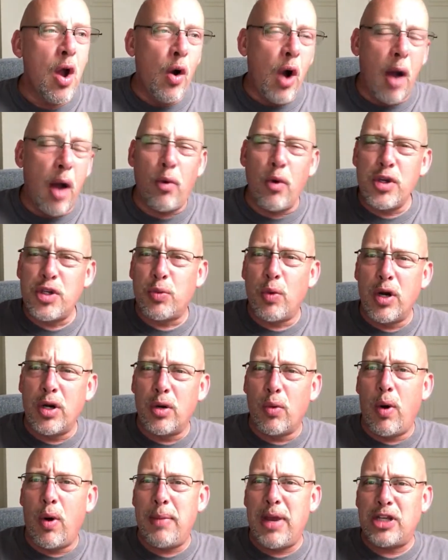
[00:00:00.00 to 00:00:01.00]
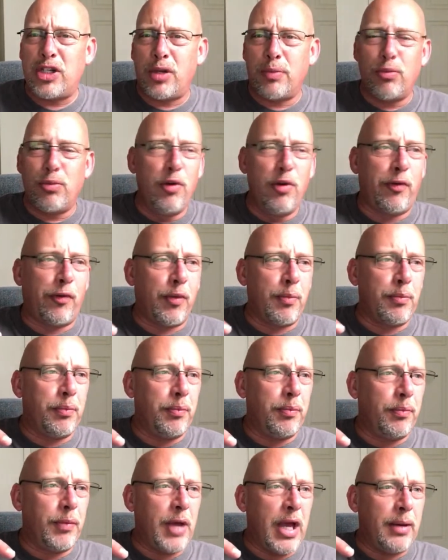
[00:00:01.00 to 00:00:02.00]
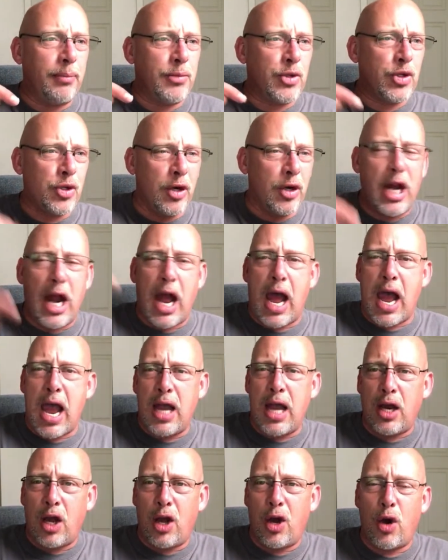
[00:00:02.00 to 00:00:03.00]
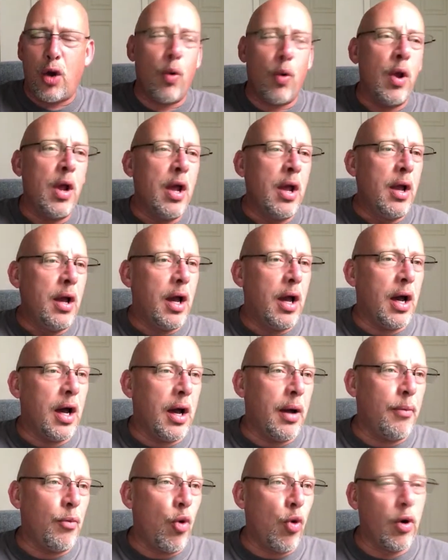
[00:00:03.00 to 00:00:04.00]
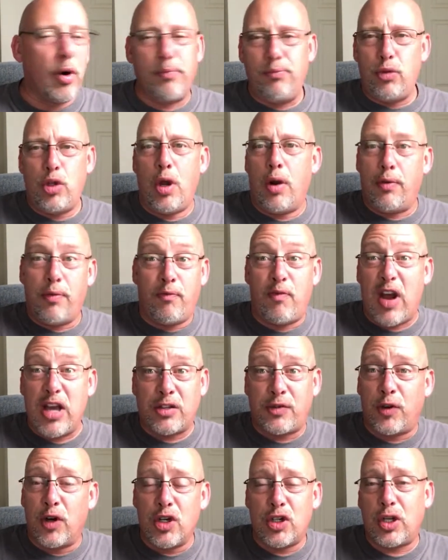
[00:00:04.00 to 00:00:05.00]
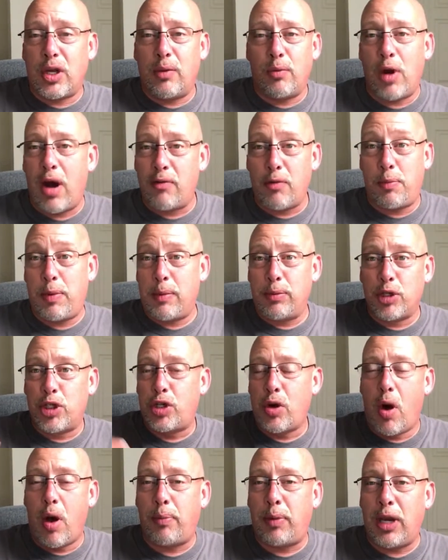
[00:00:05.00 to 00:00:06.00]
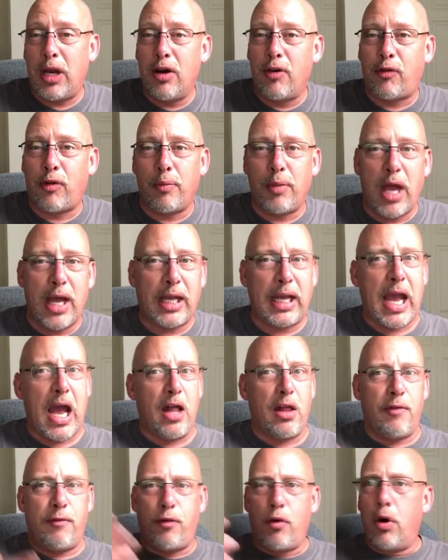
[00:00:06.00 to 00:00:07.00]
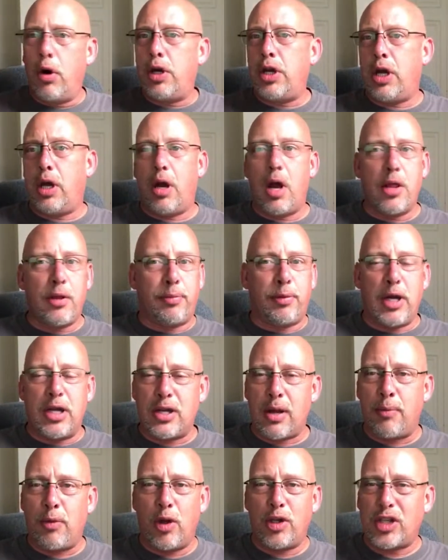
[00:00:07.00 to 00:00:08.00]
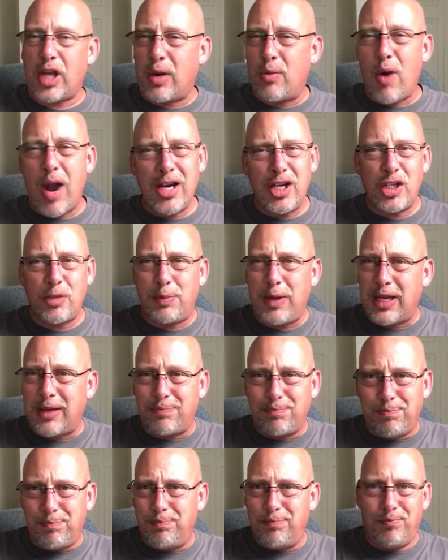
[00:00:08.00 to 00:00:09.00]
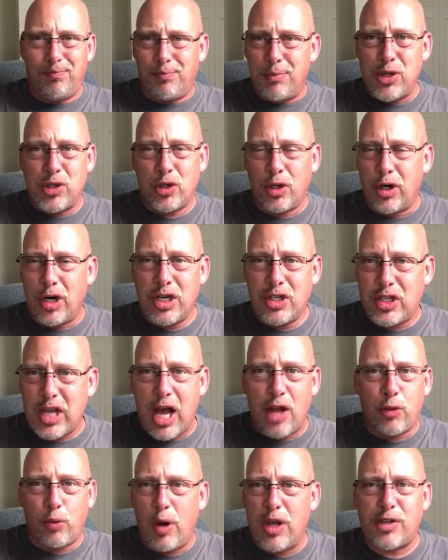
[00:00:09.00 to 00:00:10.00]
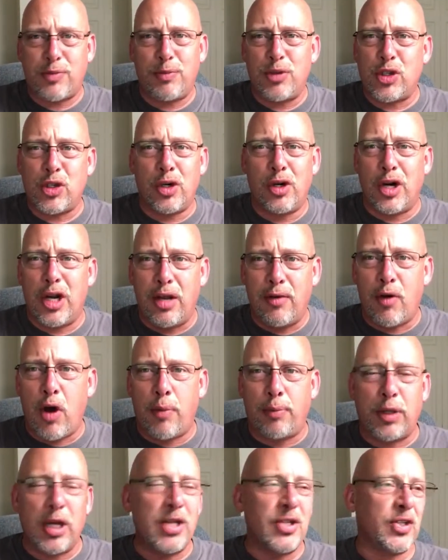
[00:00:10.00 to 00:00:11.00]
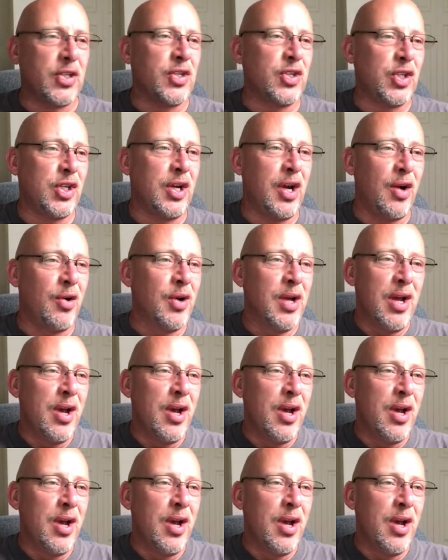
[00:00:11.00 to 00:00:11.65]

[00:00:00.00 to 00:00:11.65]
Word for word: I've always wondered what makes you move from like Missouri to Idaho, um, or you know, vice versa. Whenever people show up here from like California or other places, I'm always like, why did you pick Missouri, Southwest Missouri of all places? You know,